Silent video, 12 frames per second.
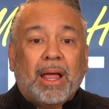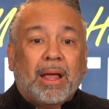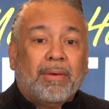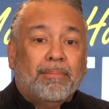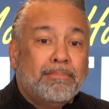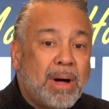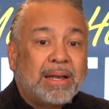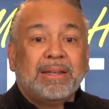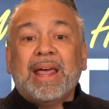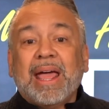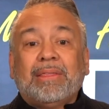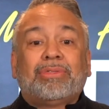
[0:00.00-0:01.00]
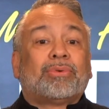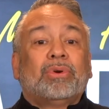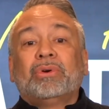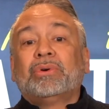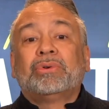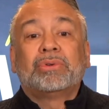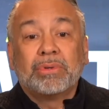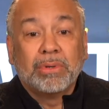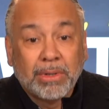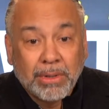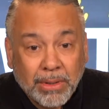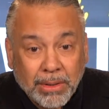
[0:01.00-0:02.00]
Monday through
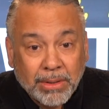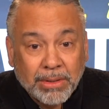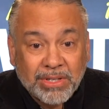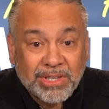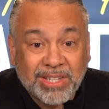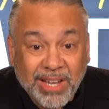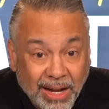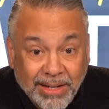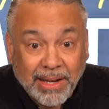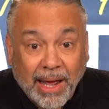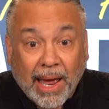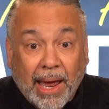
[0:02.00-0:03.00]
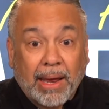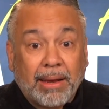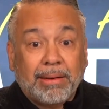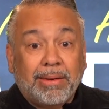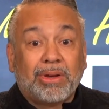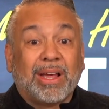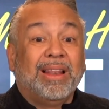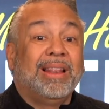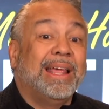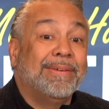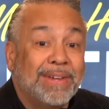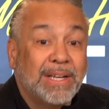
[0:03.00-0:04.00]
Sunday. You can
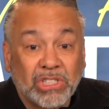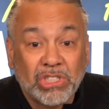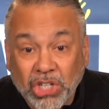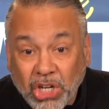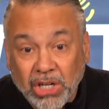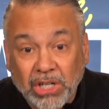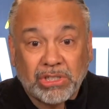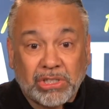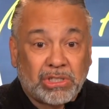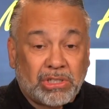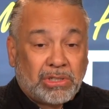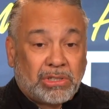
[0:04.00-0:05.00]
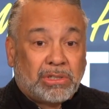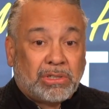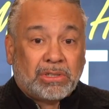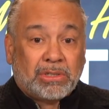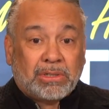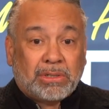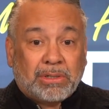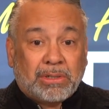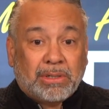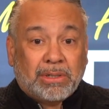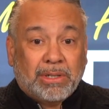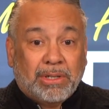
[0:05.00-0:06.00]
live in church.
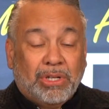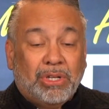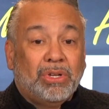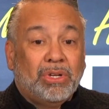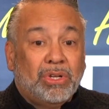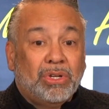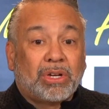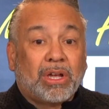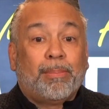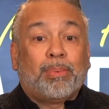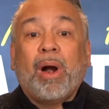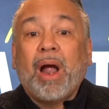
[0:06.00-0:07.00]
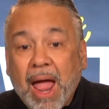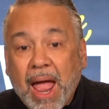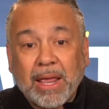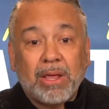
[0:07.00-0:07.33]
You can pray.